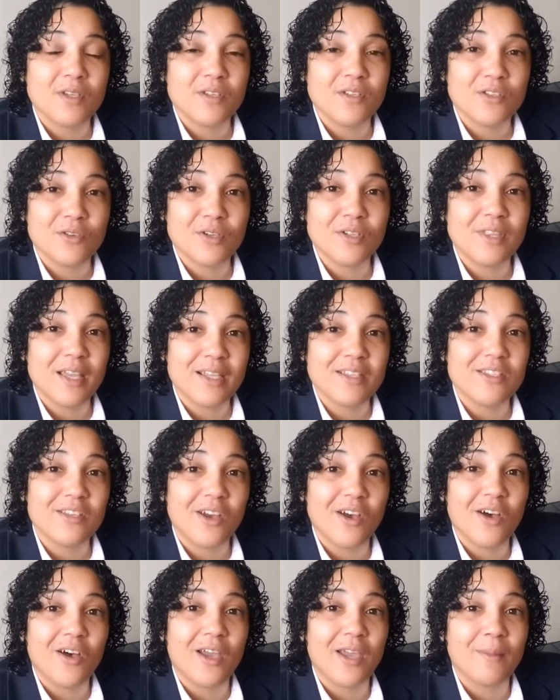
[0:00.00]
During that
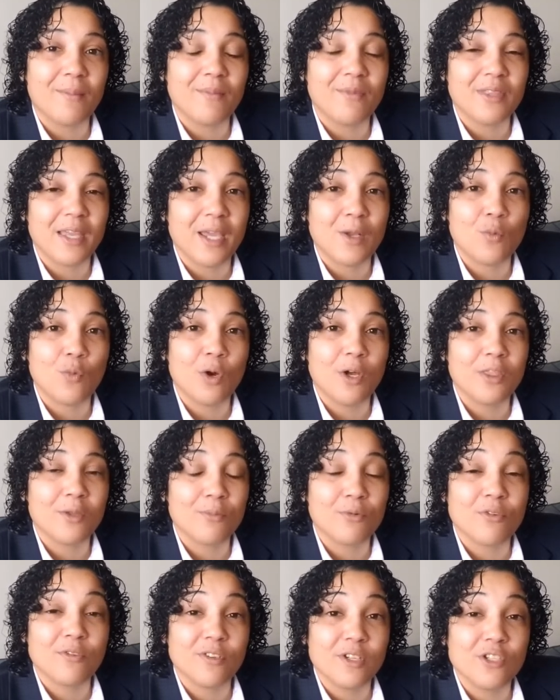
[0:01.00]
time, they had won the
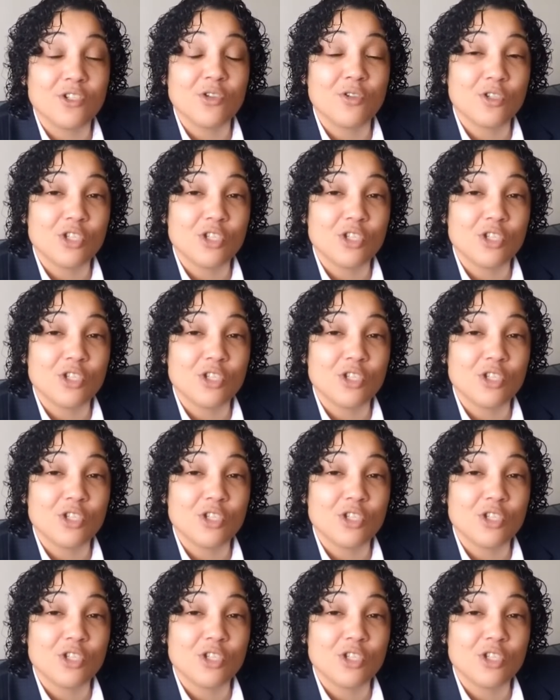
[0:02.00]
provincial